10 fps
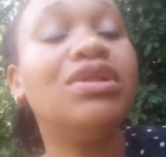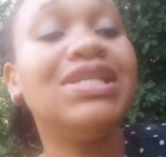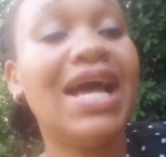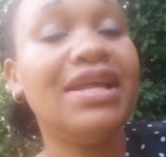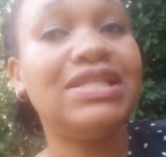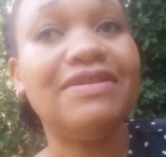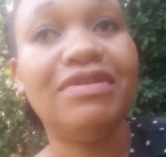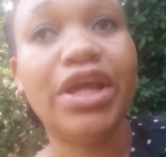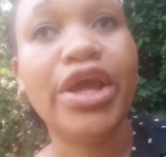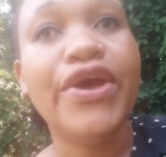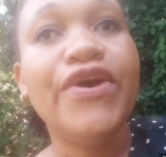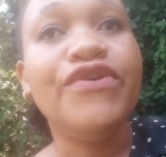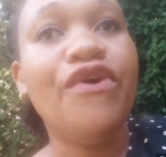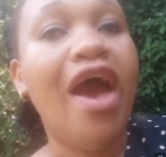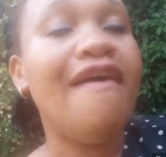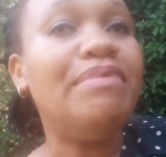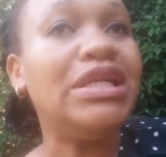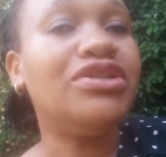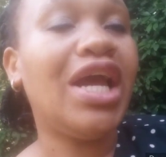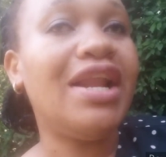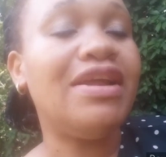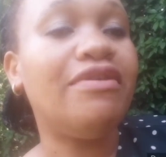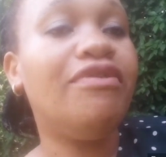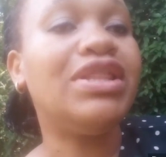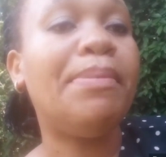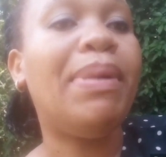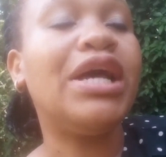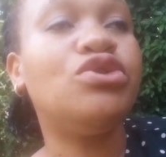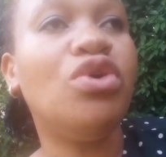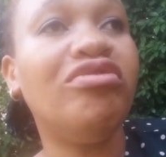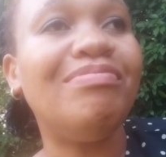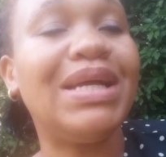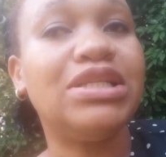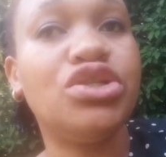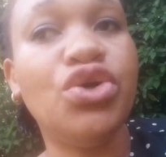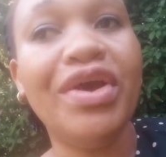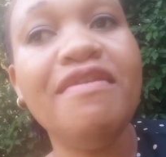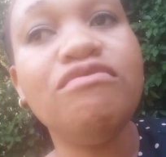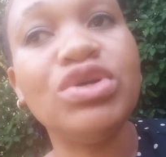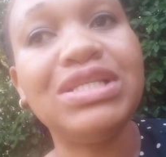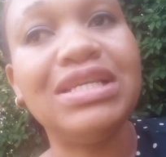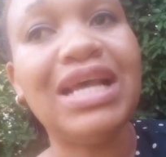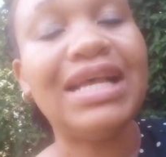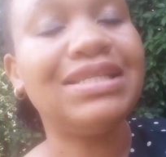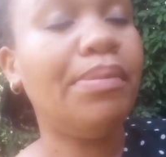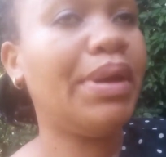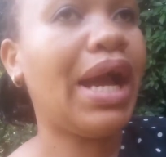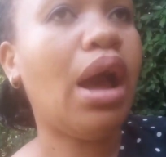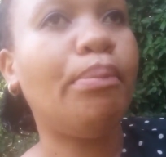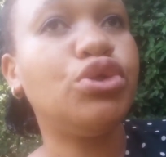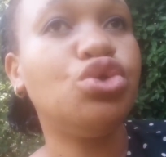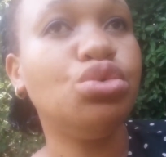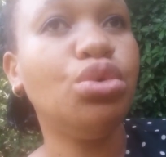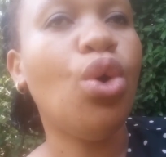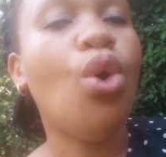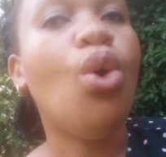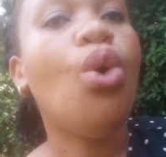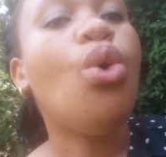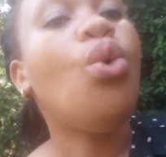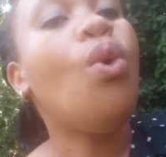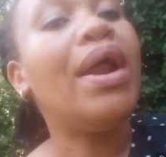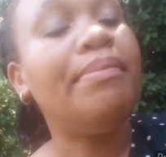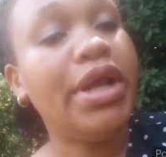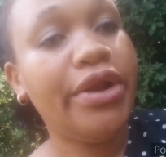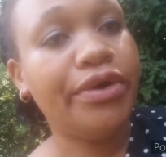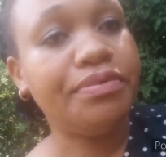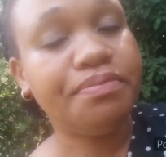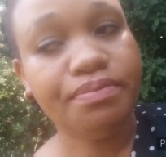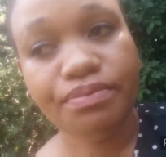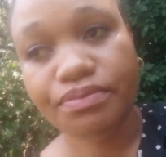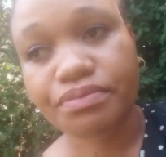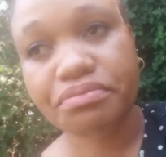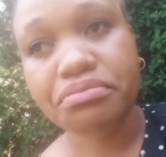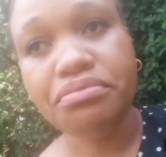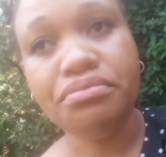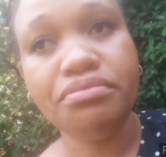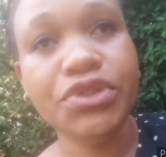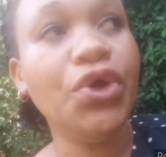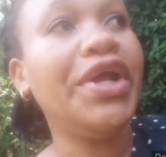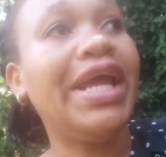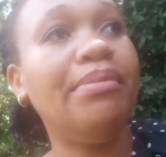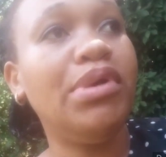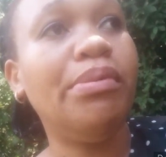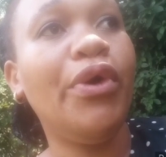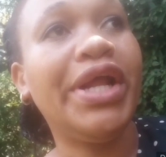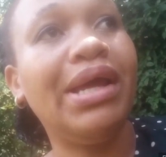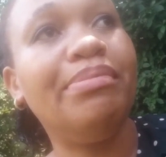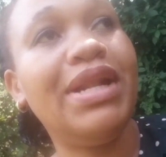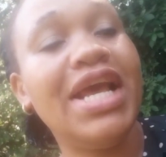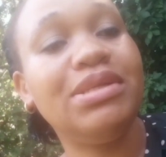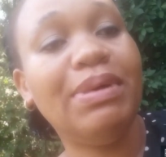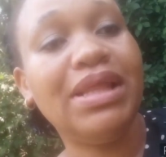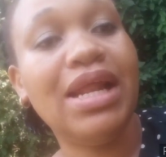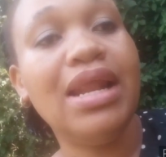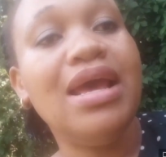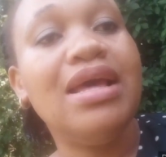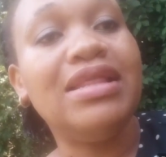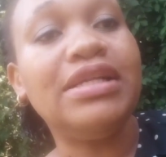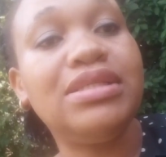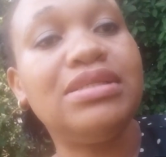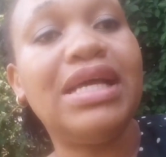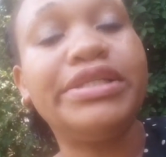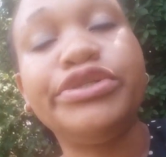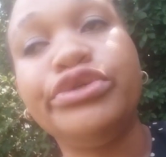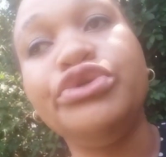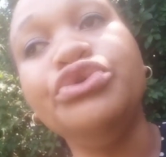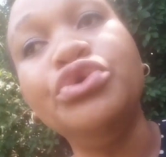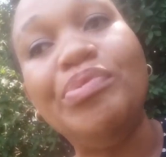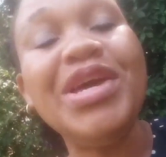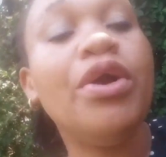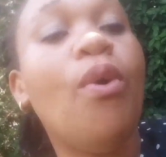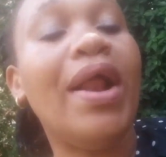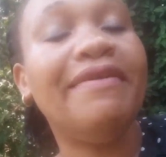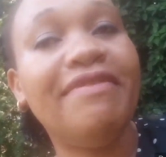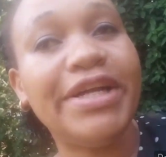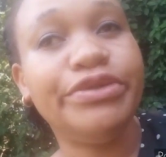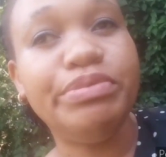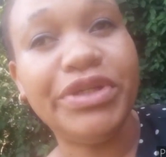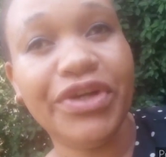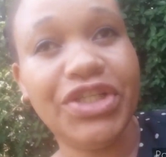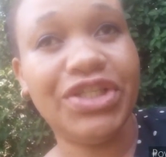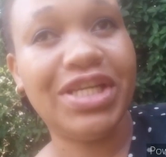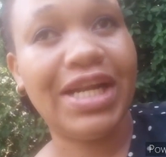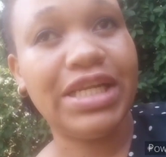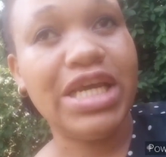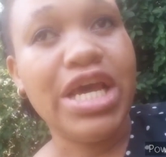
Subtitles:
Alternatively, you have been trading for the past 12 months, your invoices are summing up to 1 million. So it can be more, it can be less, but then that's you being qualified to be registered.